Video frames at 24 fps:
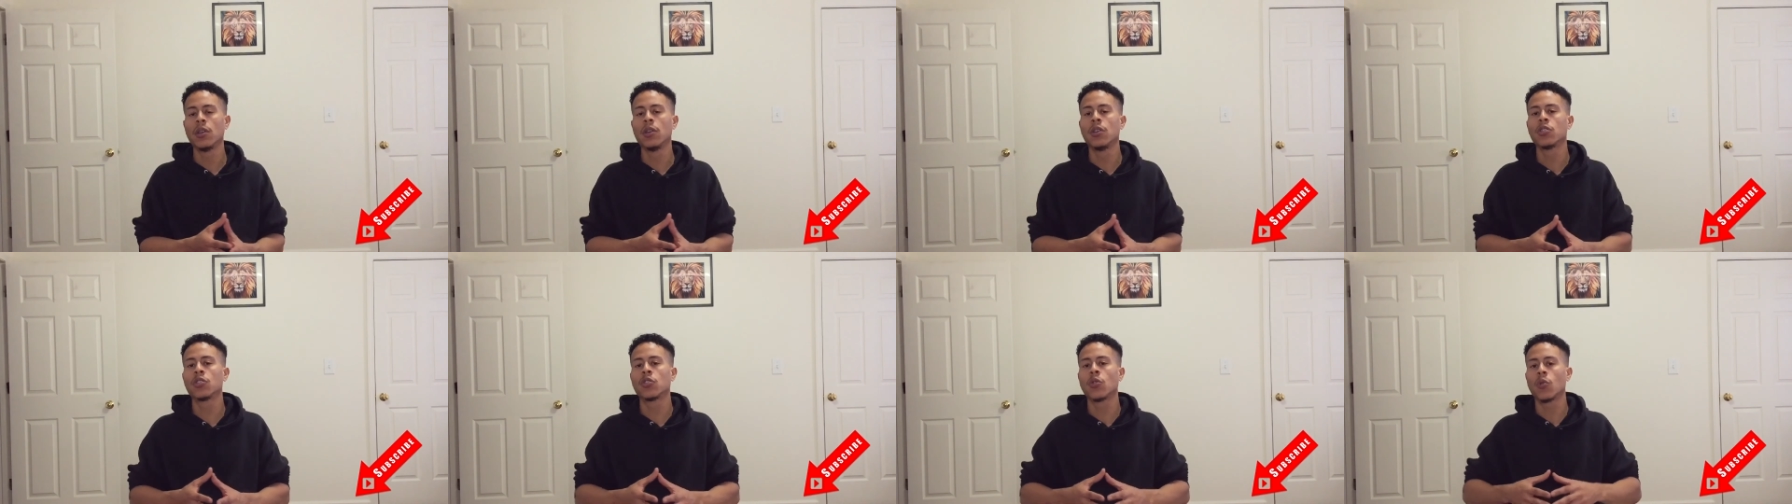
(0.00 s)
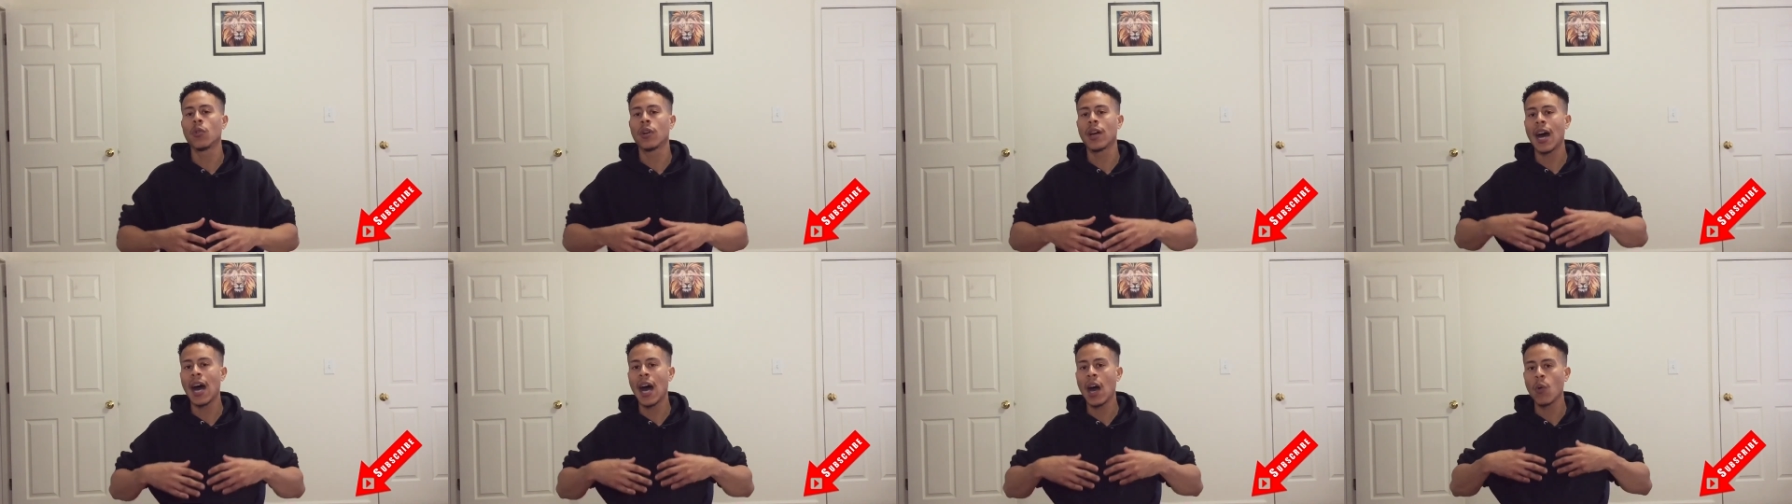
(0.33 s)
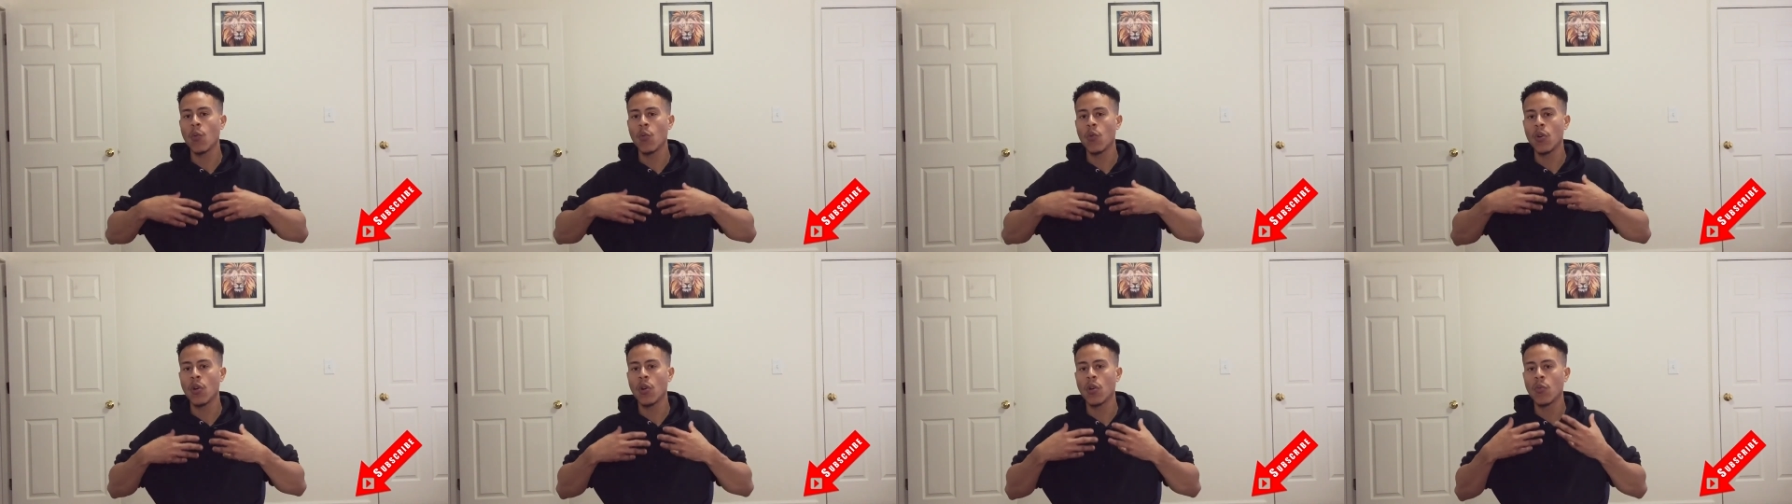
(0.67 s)
So God
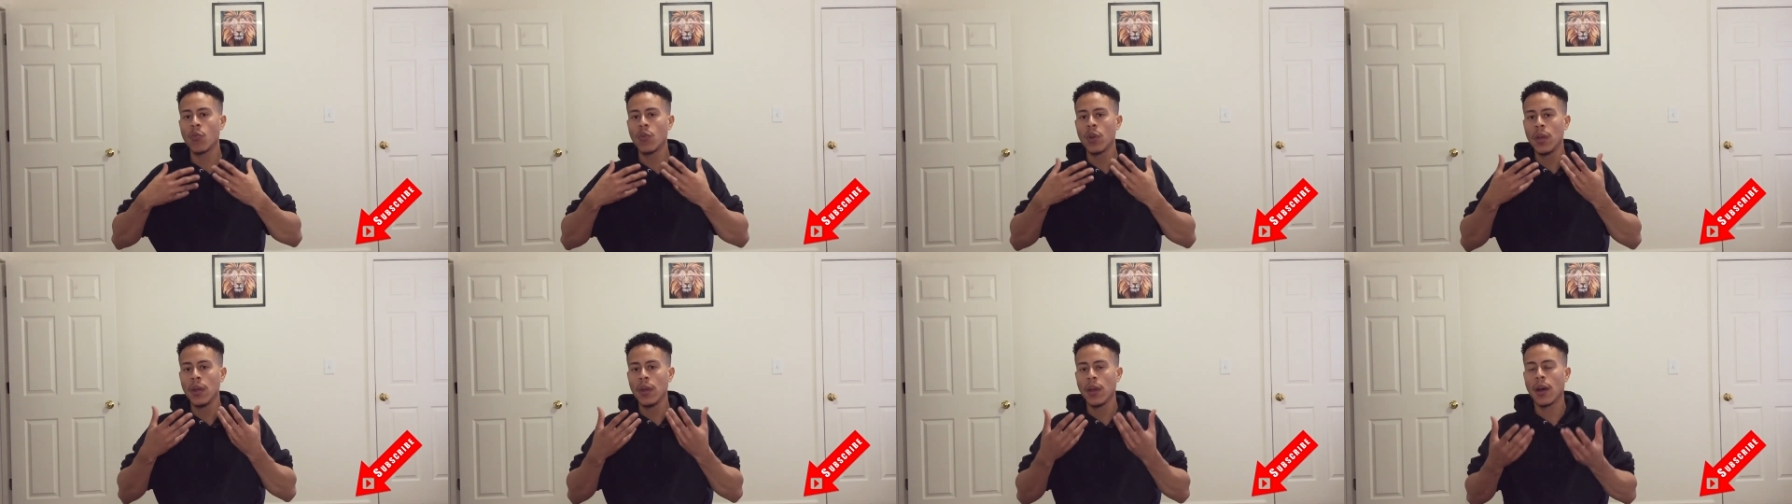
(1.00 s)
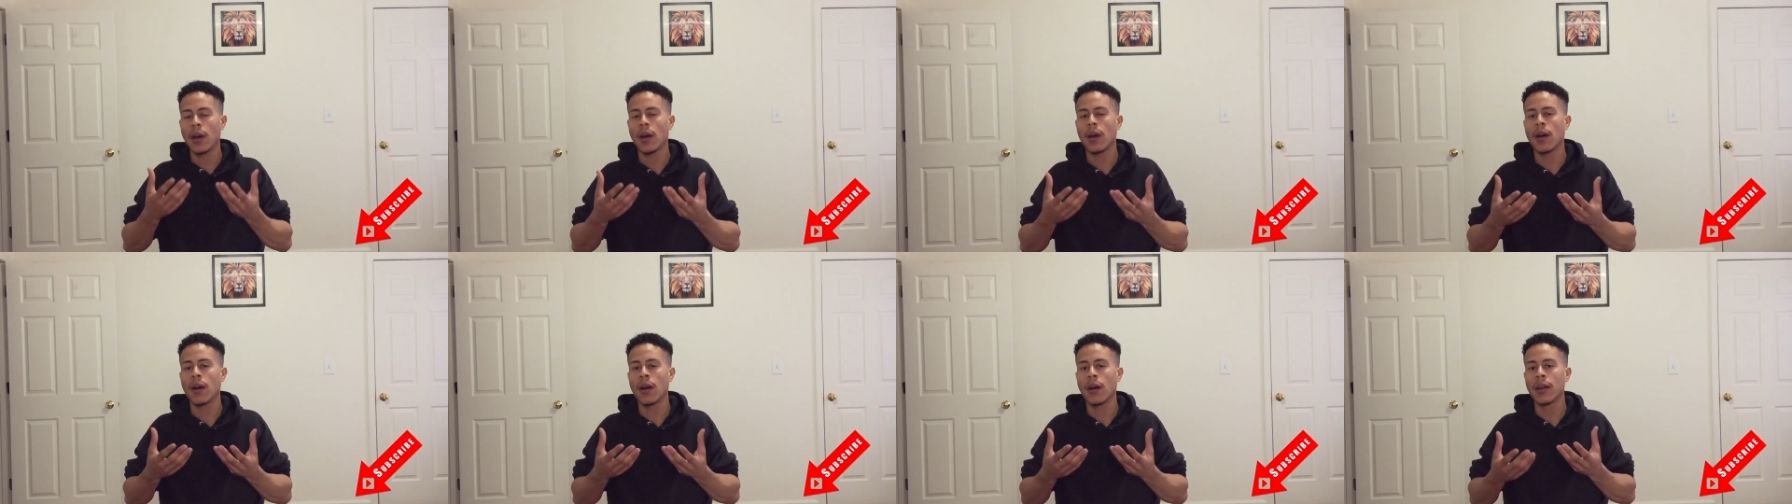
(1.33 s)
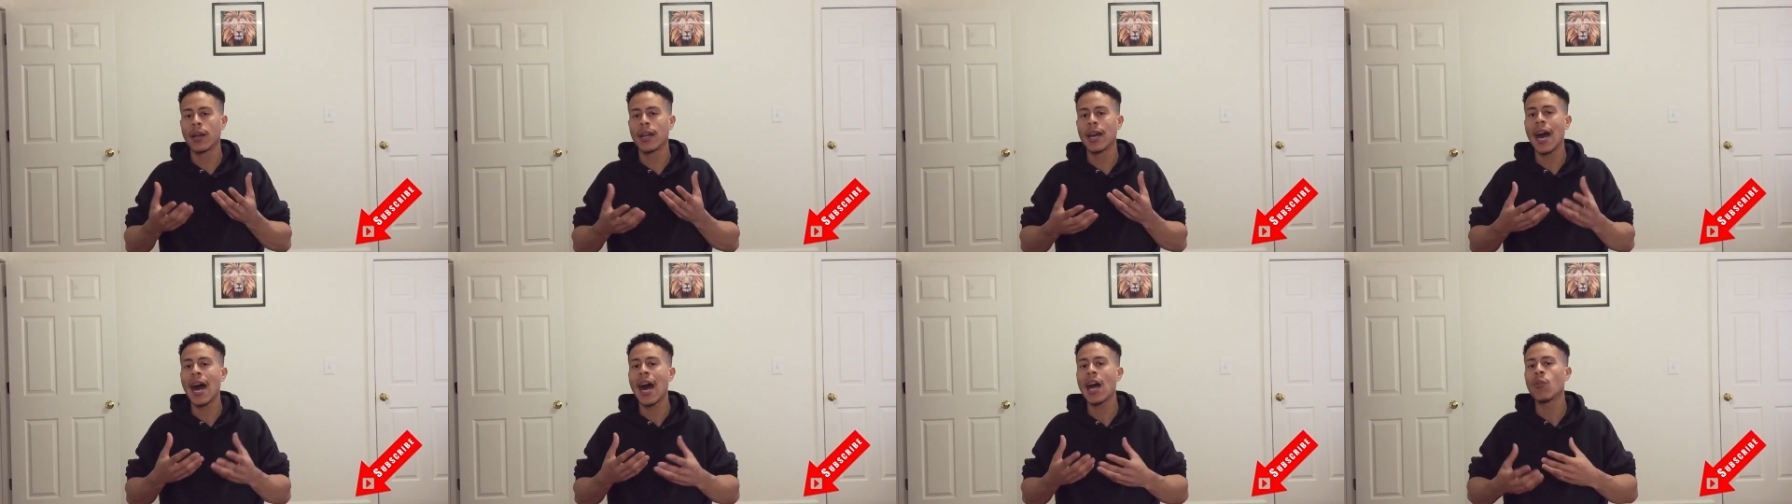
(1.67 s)
will re, uh,
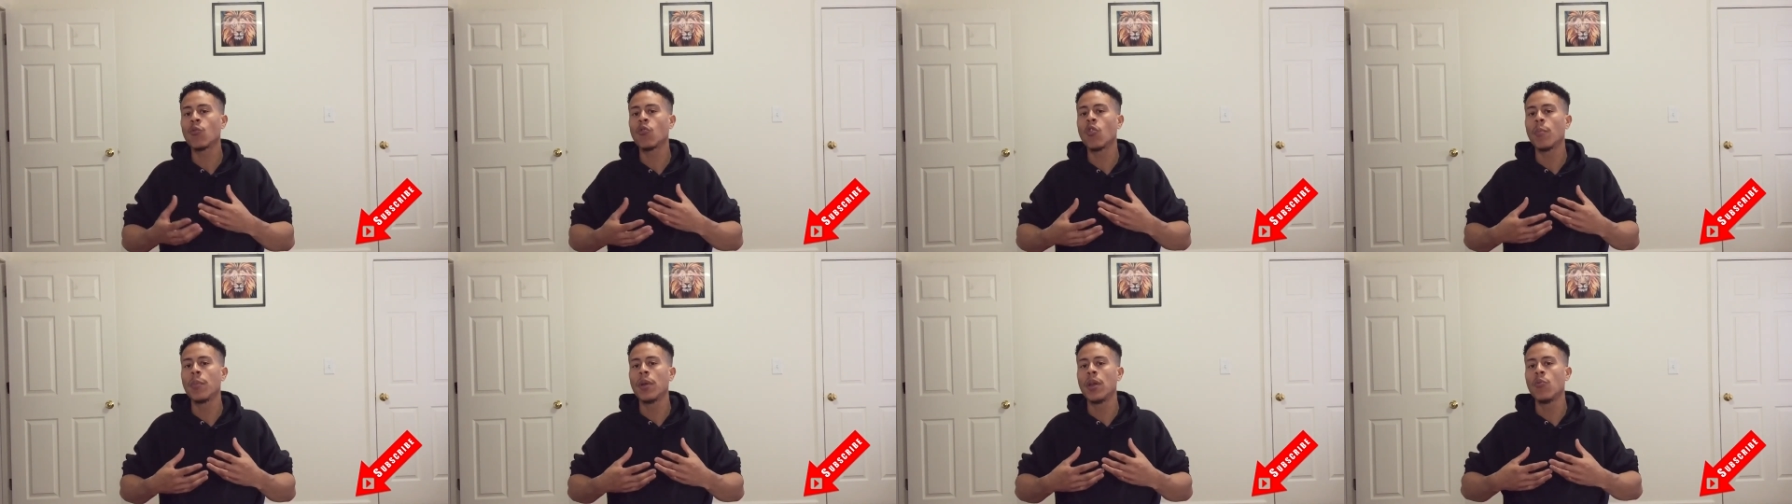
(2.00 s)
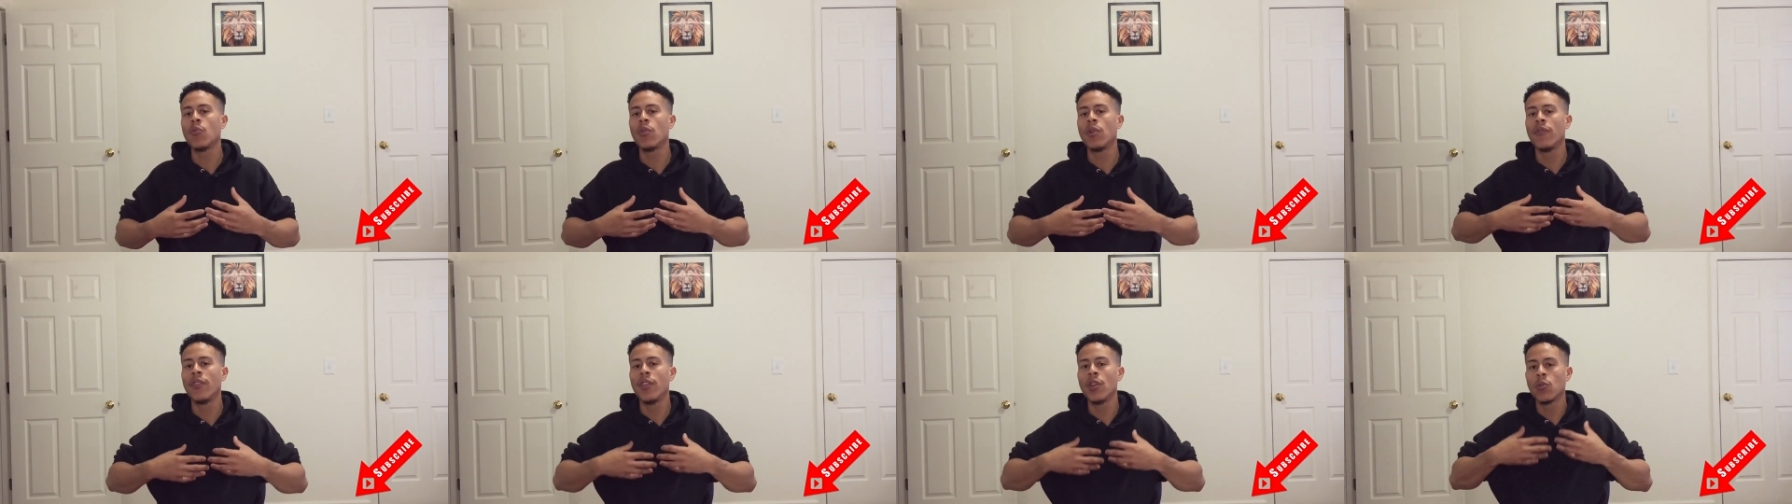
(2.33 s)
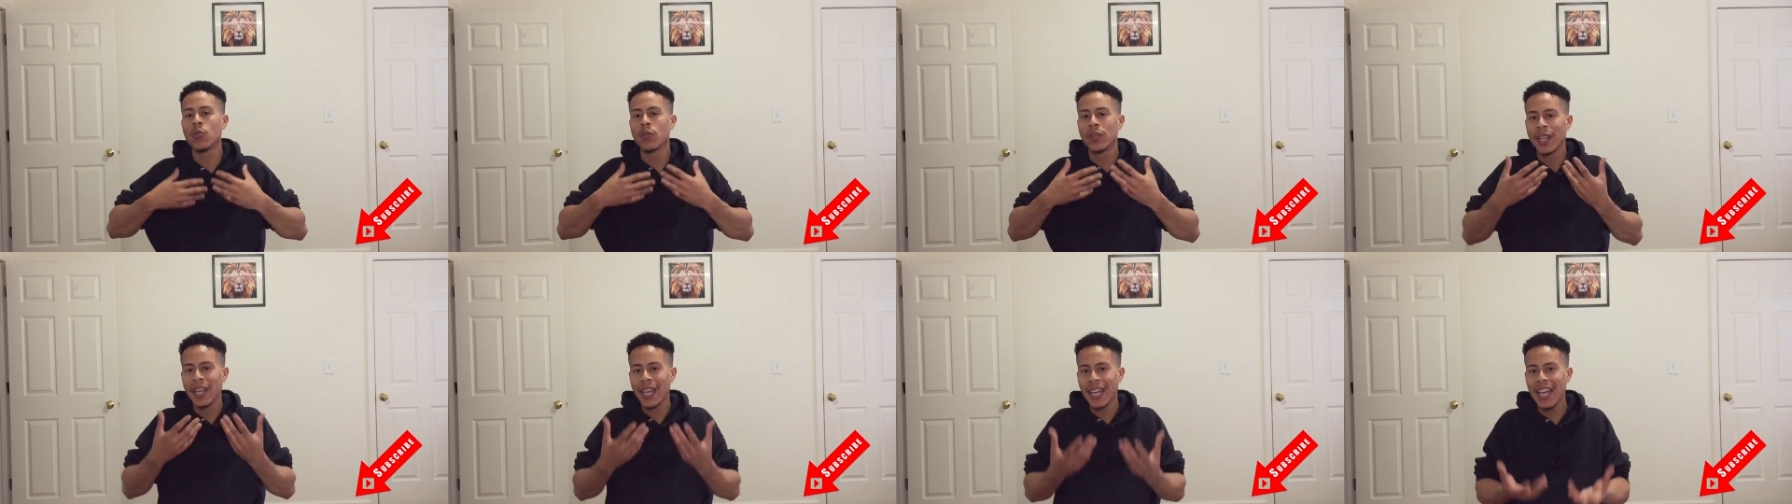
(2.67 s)
God will be
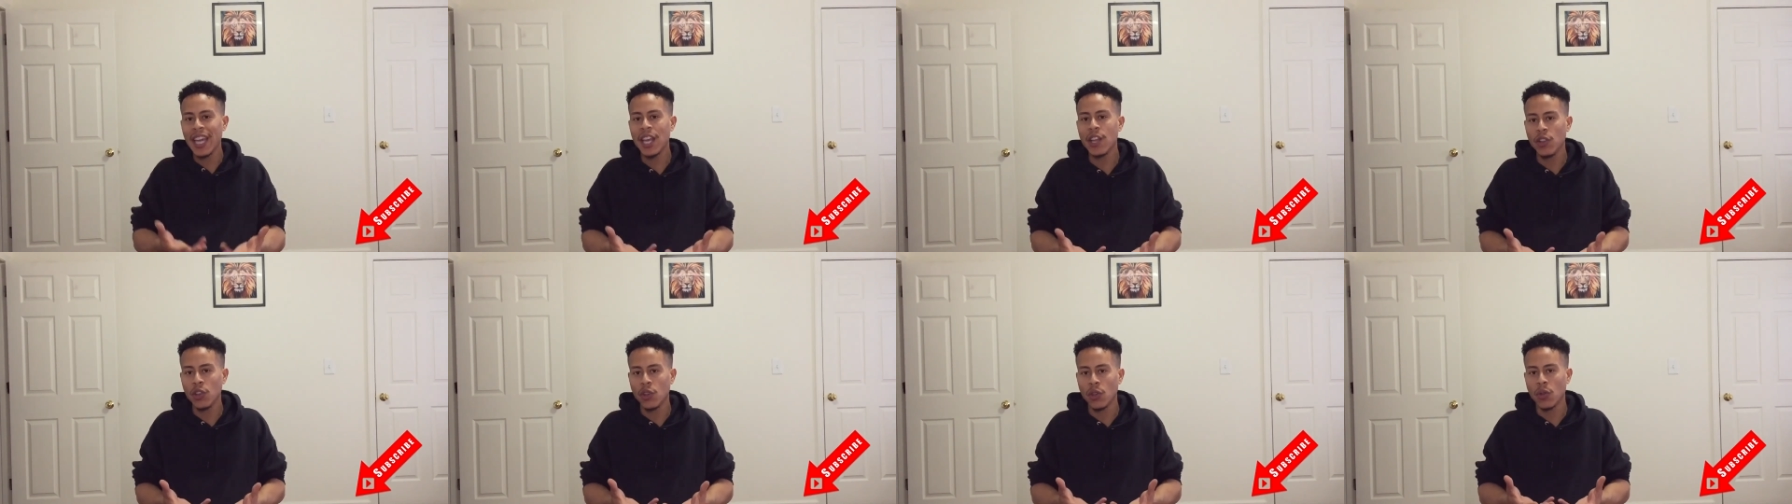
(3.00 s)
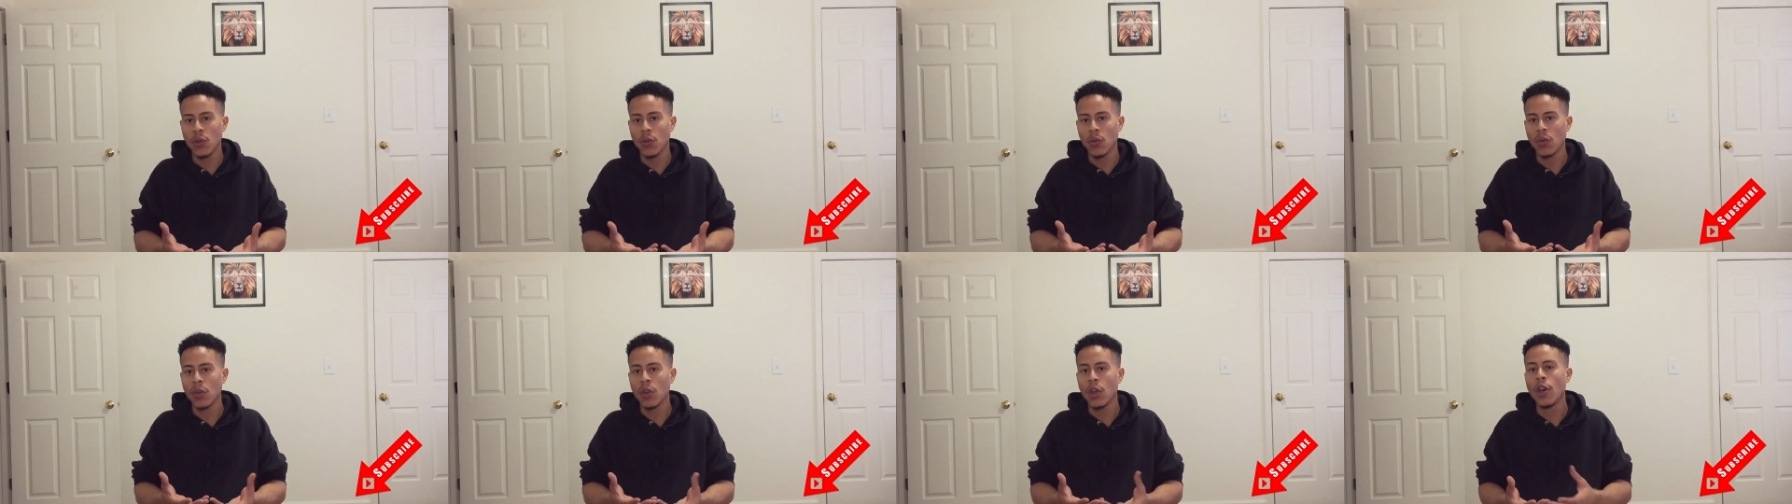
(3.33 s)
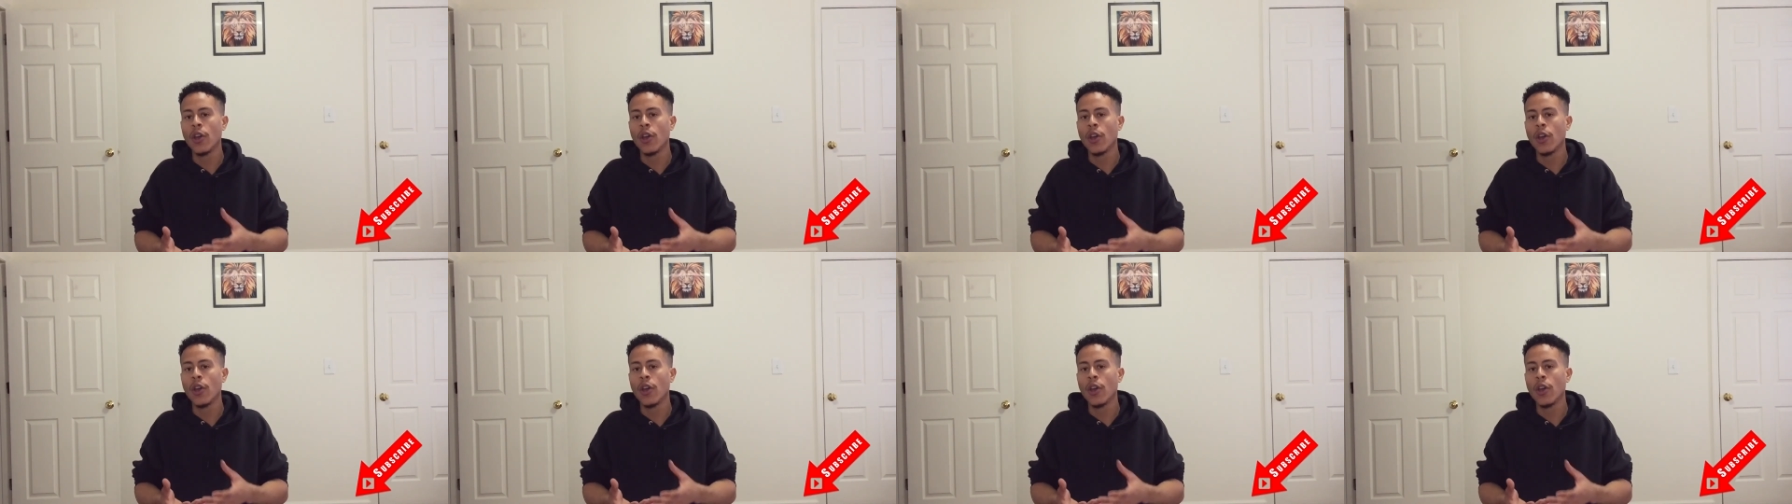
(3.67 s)
revealed in you.